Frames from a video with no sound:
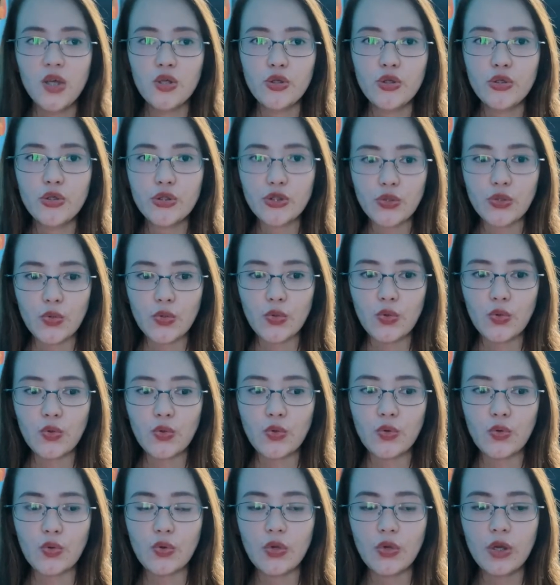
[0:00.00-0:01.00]
So,
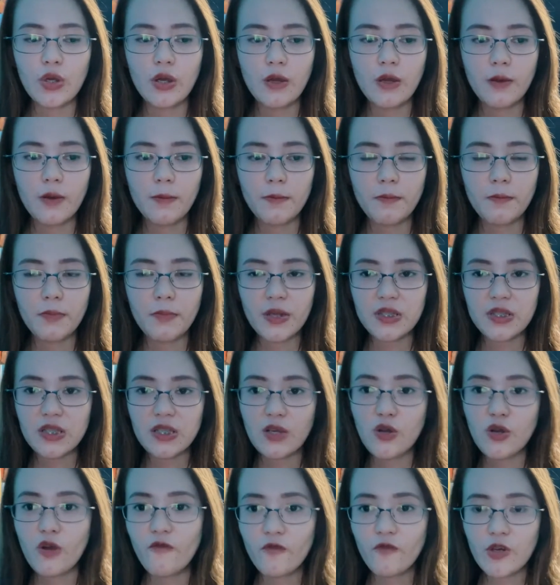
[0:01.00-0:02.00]
pag
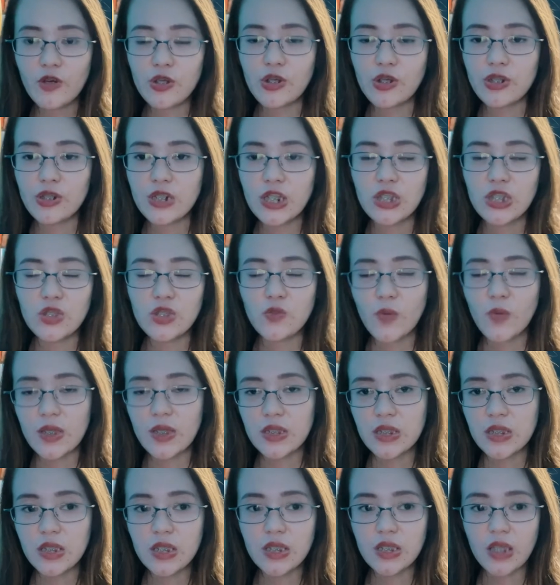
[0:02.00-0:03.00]
na-cover ko na yung
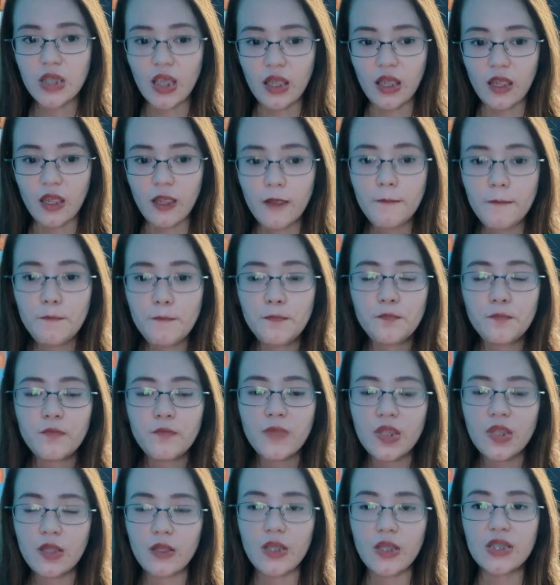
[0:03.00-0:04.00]
20K,
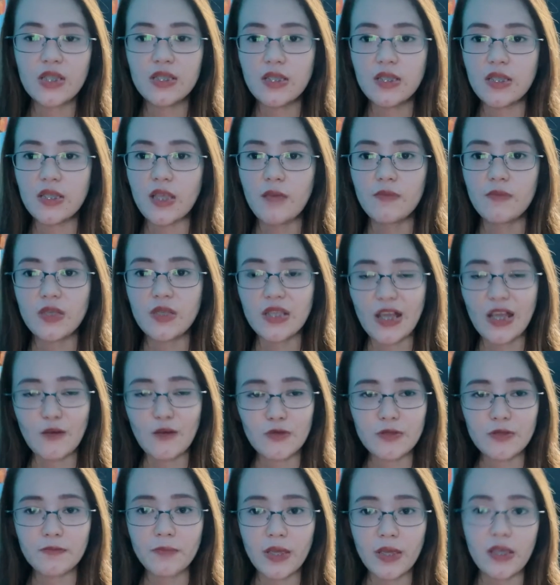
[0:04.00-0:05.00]
that's the time that I
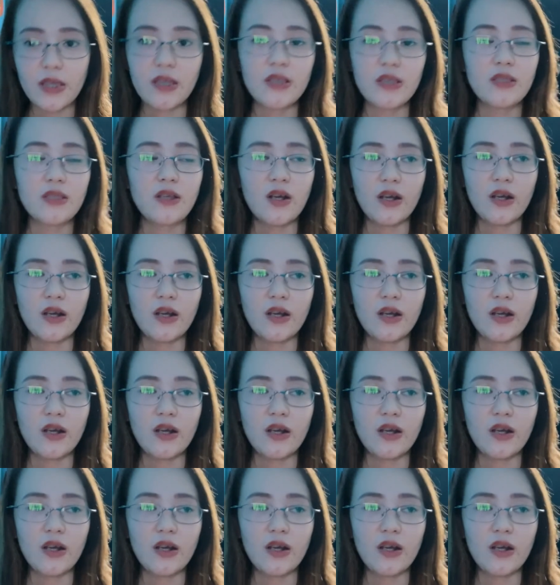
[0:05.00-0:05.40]
will pay it